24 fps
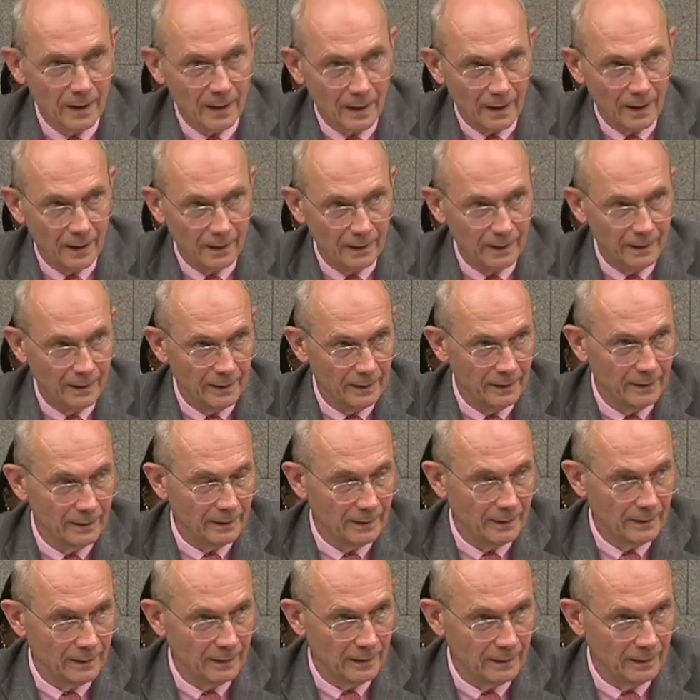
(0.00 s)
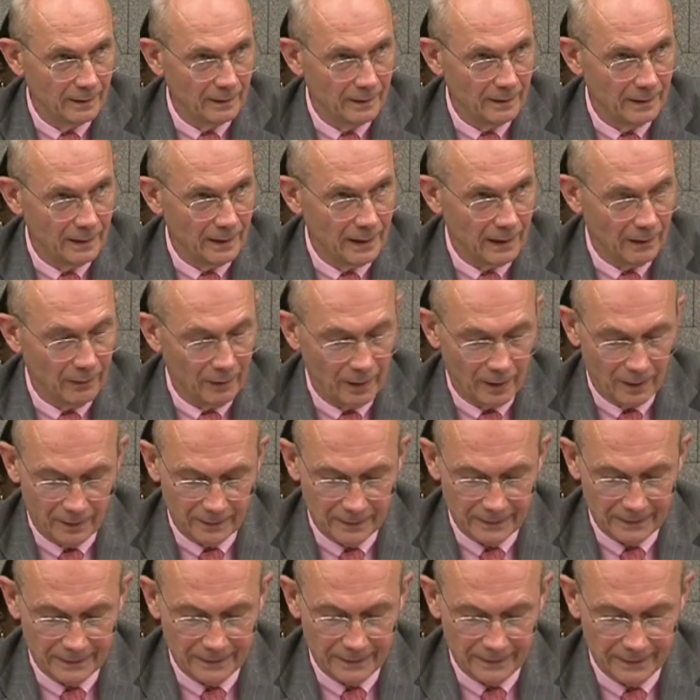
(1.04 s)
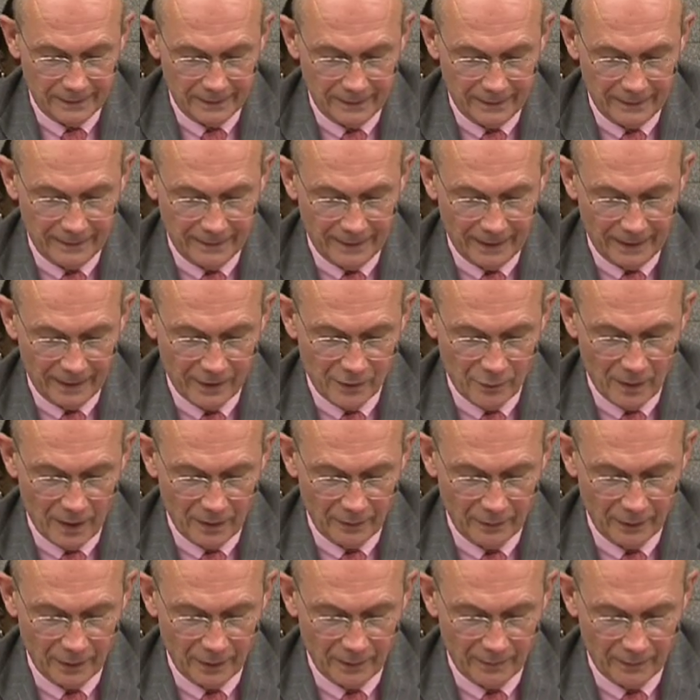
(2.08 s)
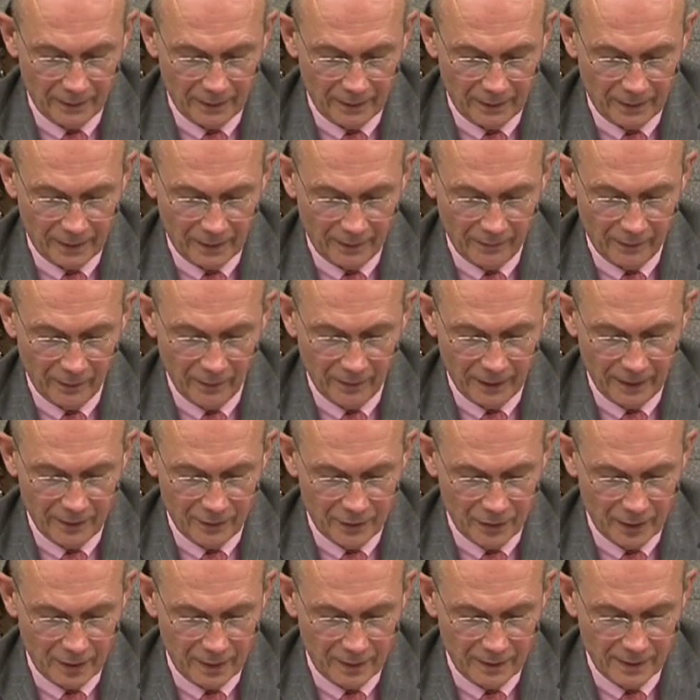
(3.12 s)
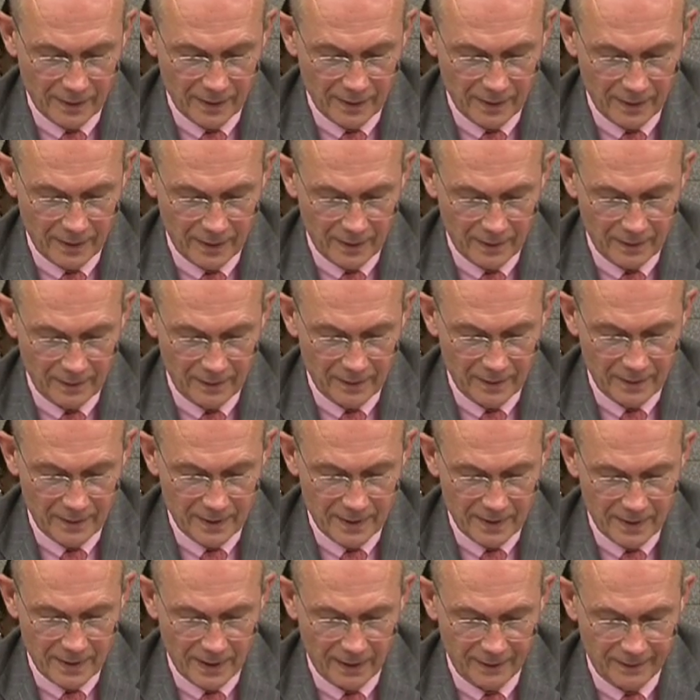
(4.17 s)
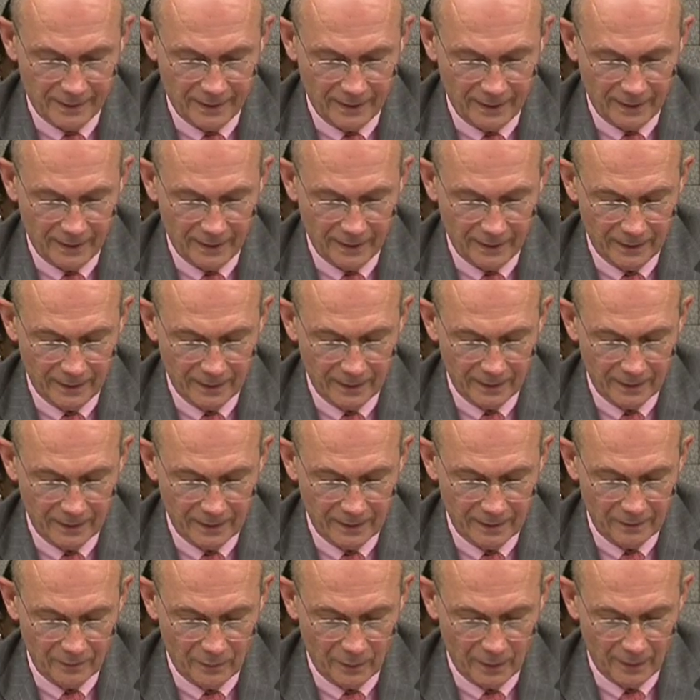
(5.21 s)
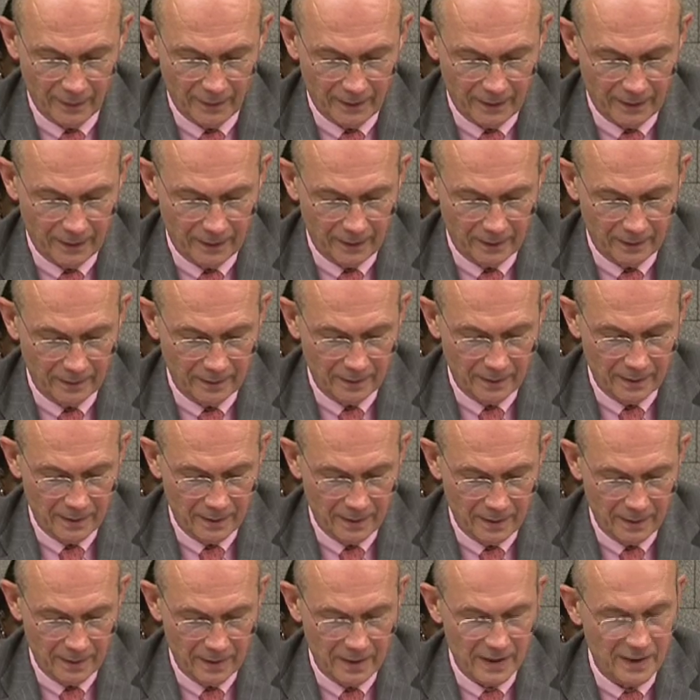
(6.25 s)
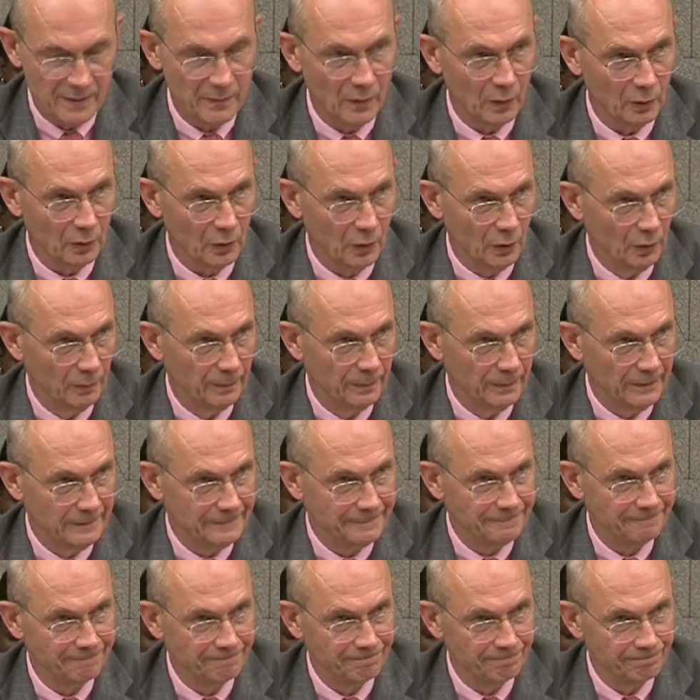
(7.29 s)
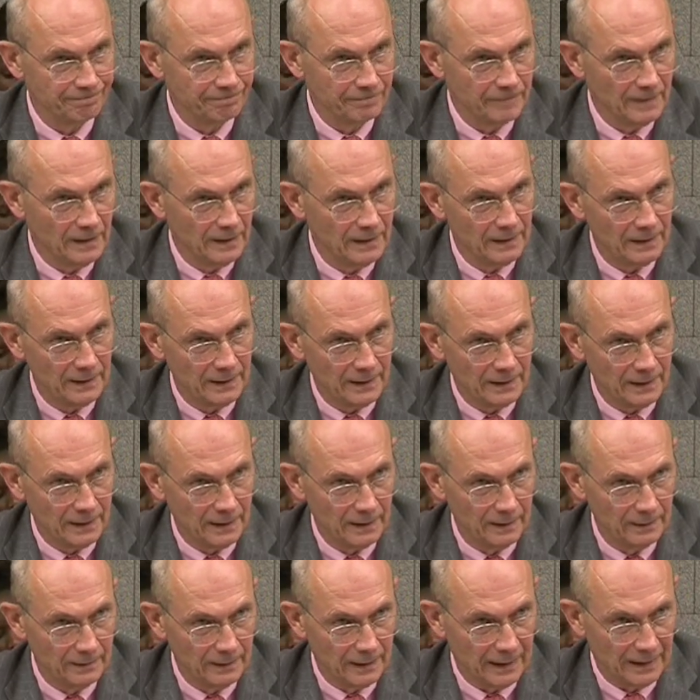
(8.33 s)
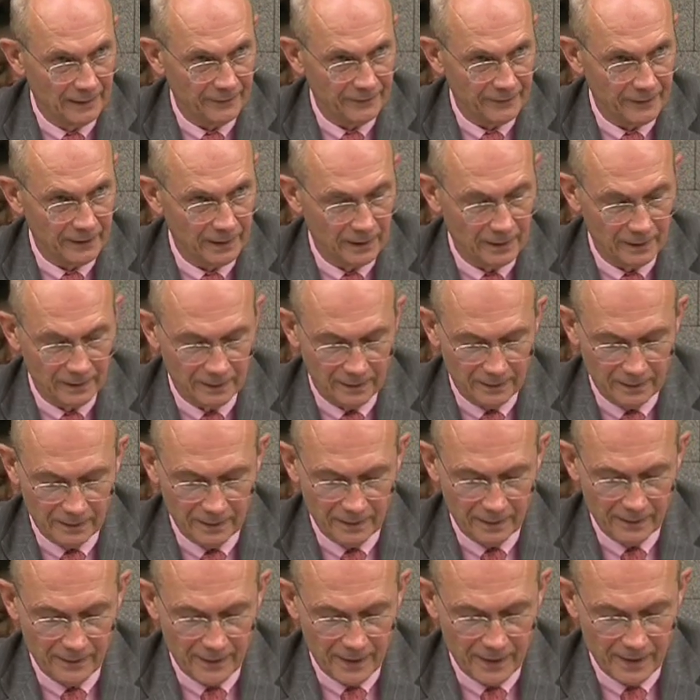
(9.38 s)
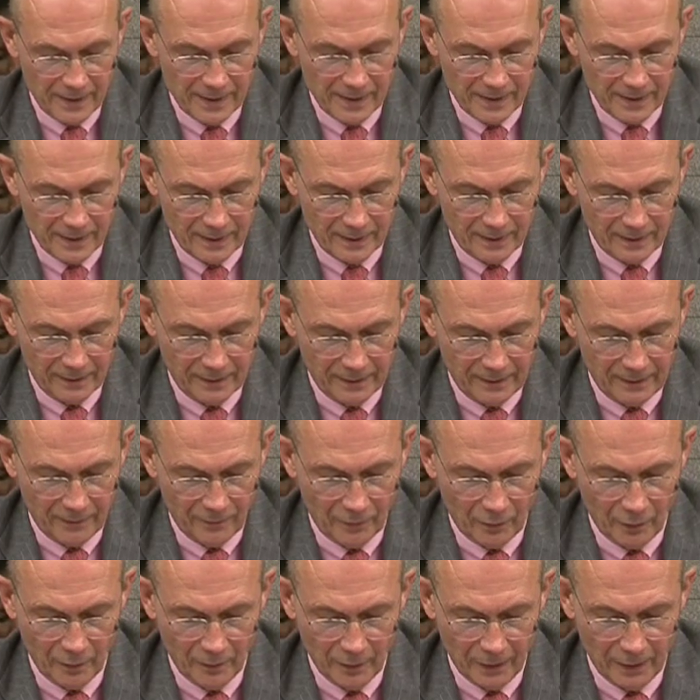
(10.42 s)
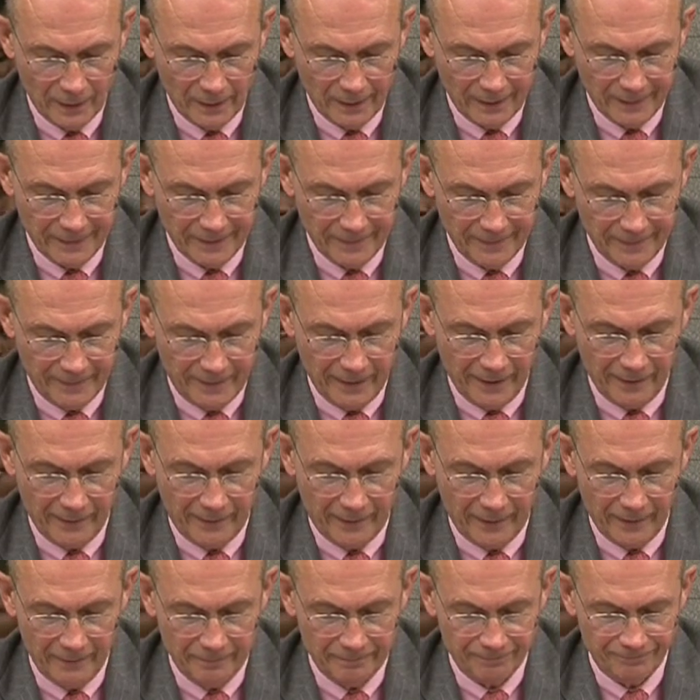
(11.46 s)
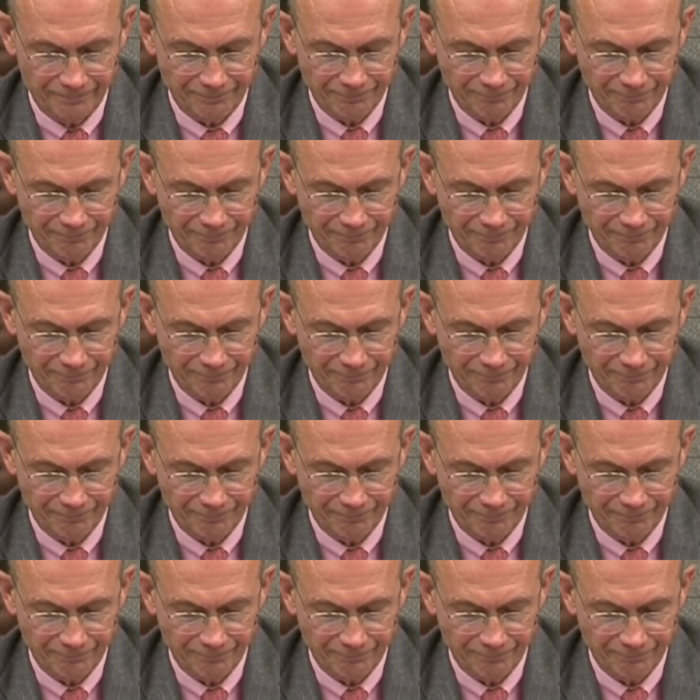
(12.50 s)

Uh, in uh, our uh, next round of uh, consultations, uh, starting uh, with the uh, small group uh, after uh, this uh, informal uh, T N C.